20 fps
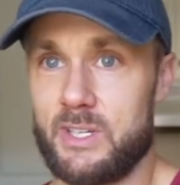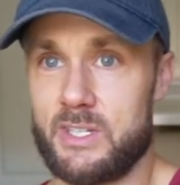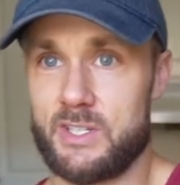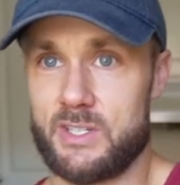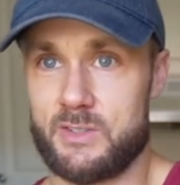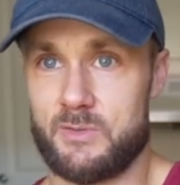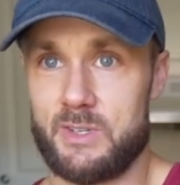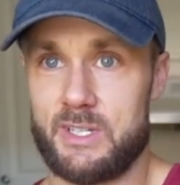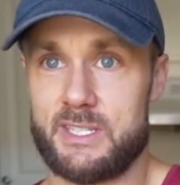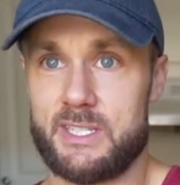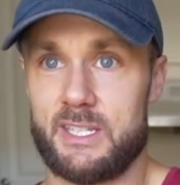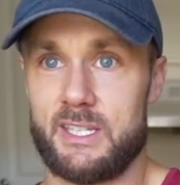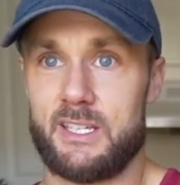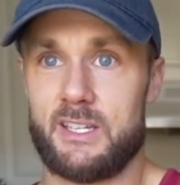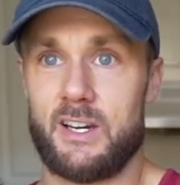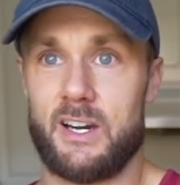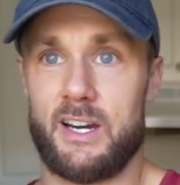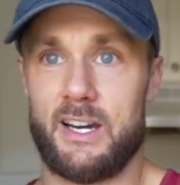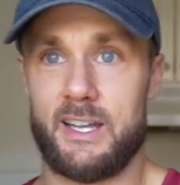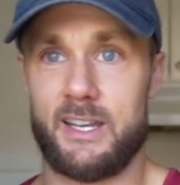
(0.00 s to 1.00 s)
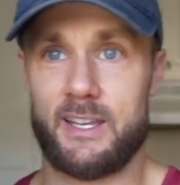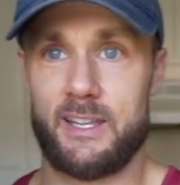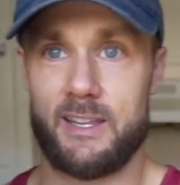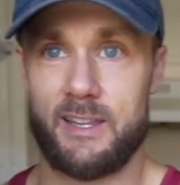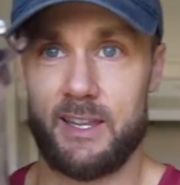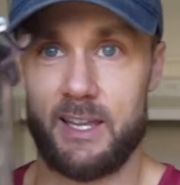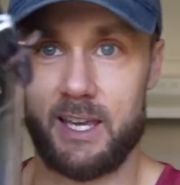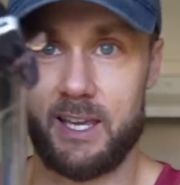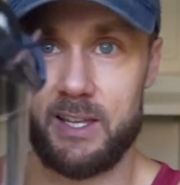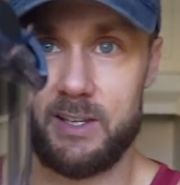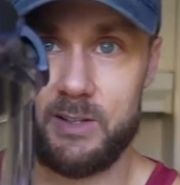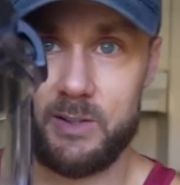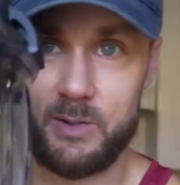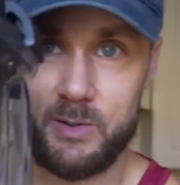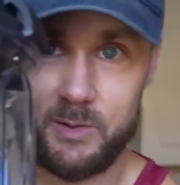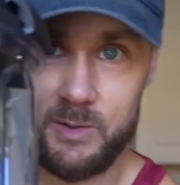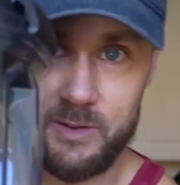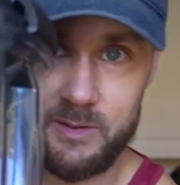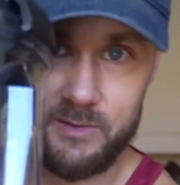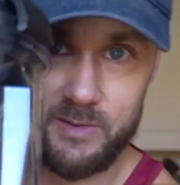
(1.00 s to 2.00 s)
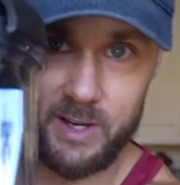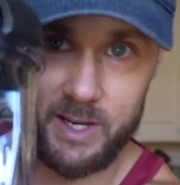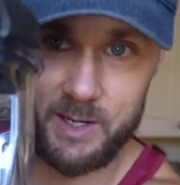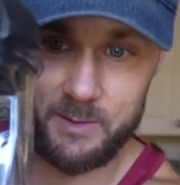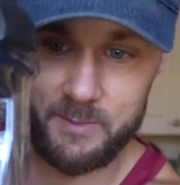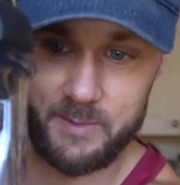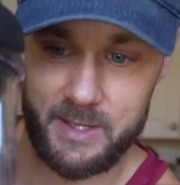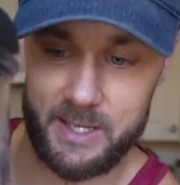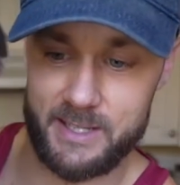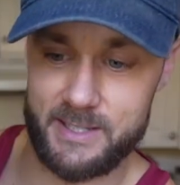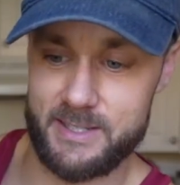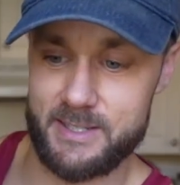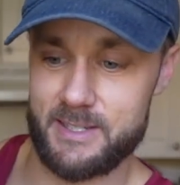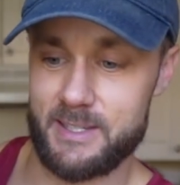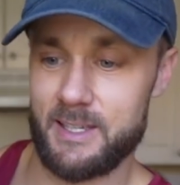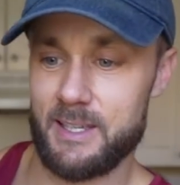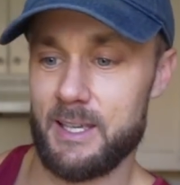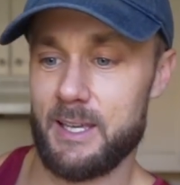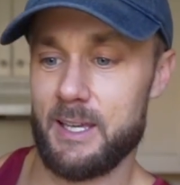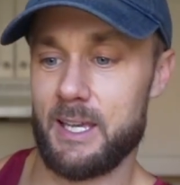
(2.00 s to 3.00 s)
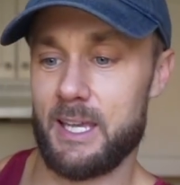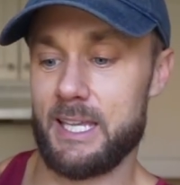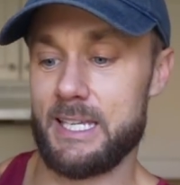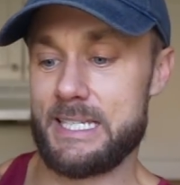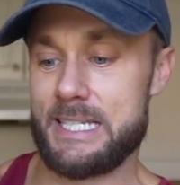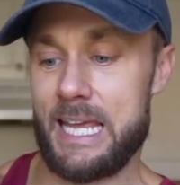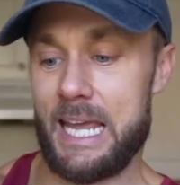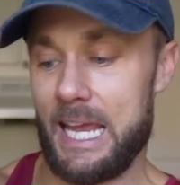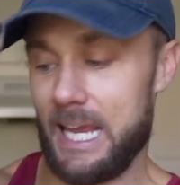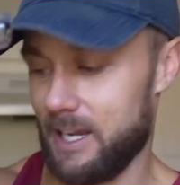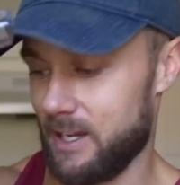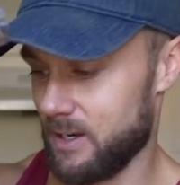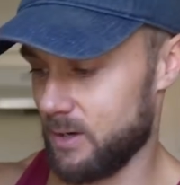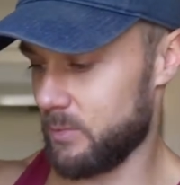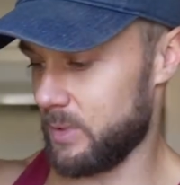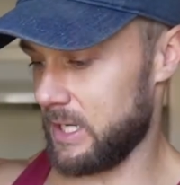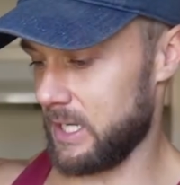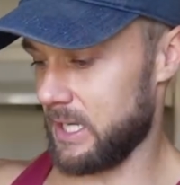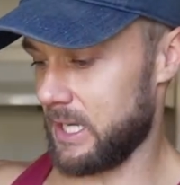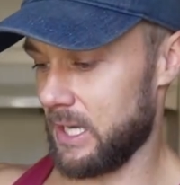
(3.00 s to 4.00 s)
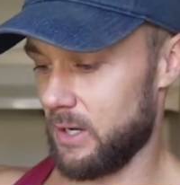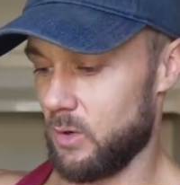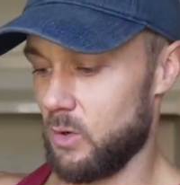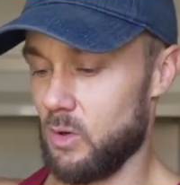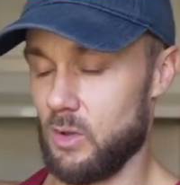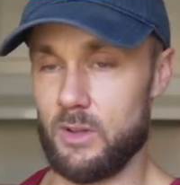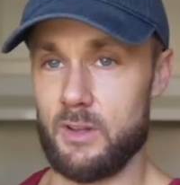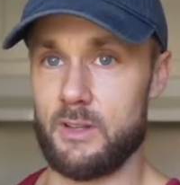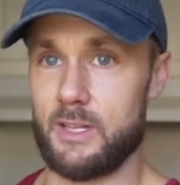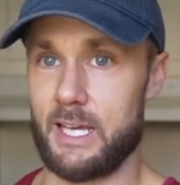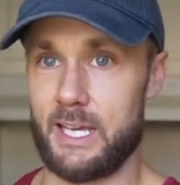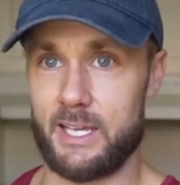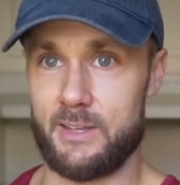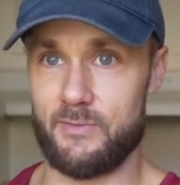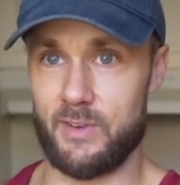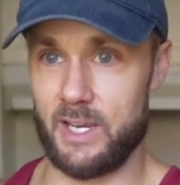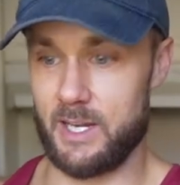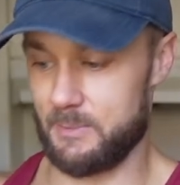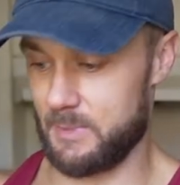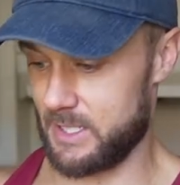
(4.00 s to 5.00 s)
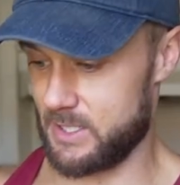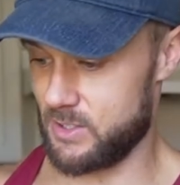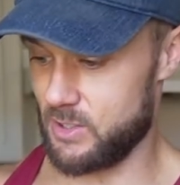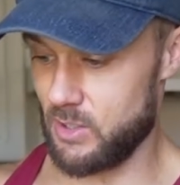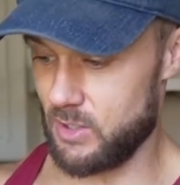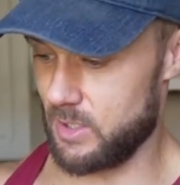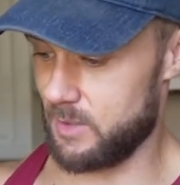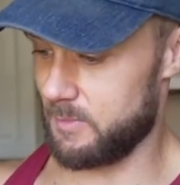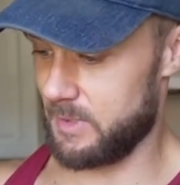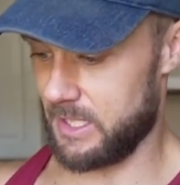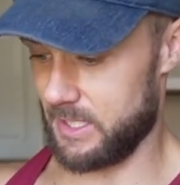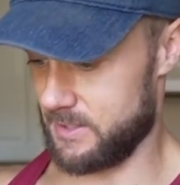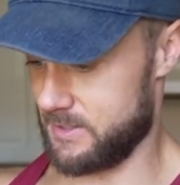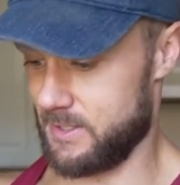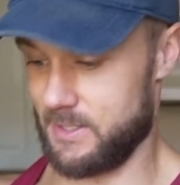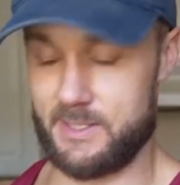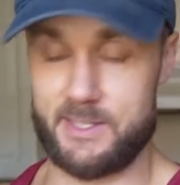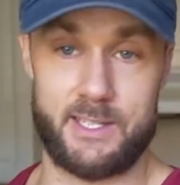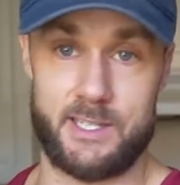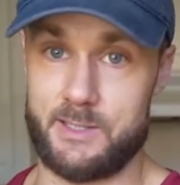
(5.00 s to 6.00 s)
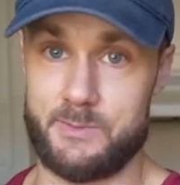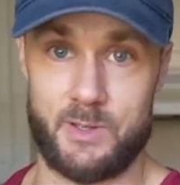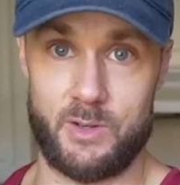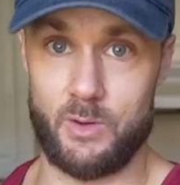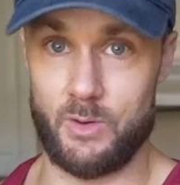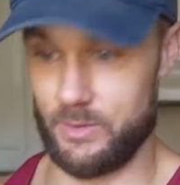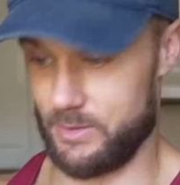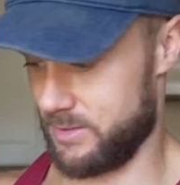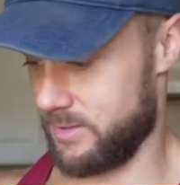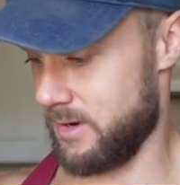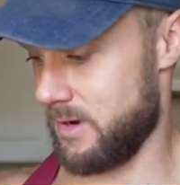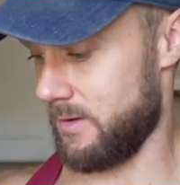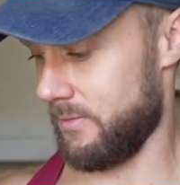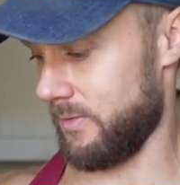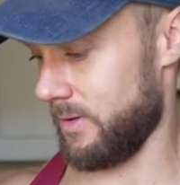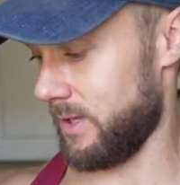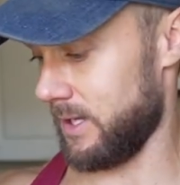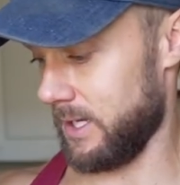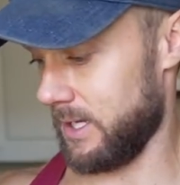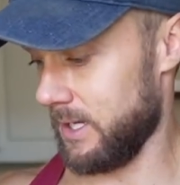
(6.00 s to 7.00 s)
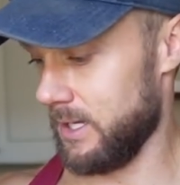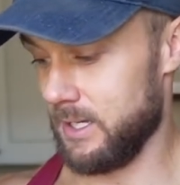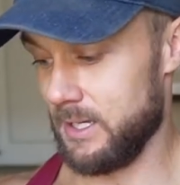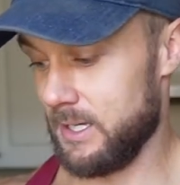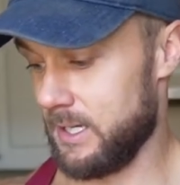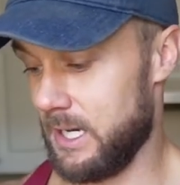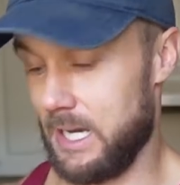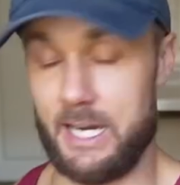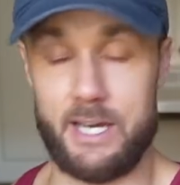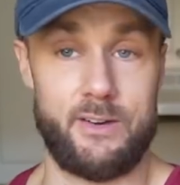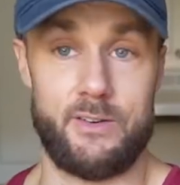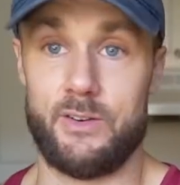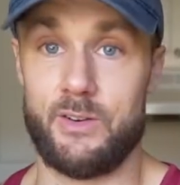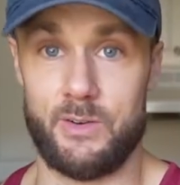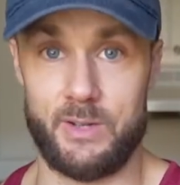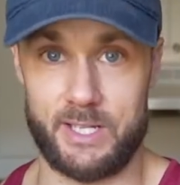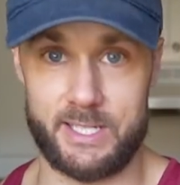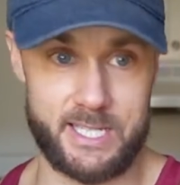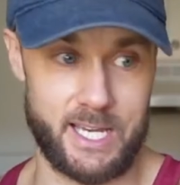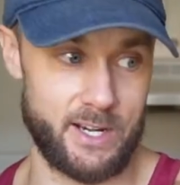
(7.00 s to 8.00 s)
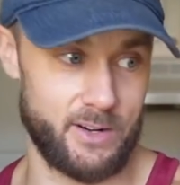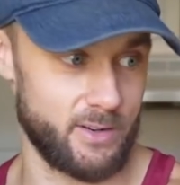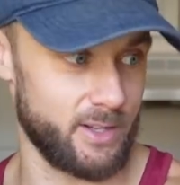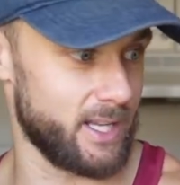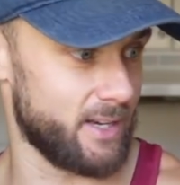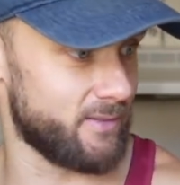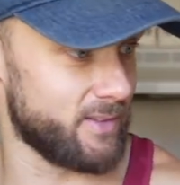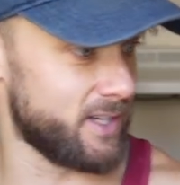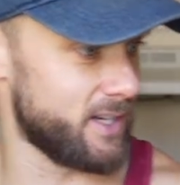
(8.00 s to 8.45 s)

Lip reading: just recently got like a new Vitamix container. We didn't get a whole like Vitamix unit because this thing's been going strong for like, I don't know, like 10 or 11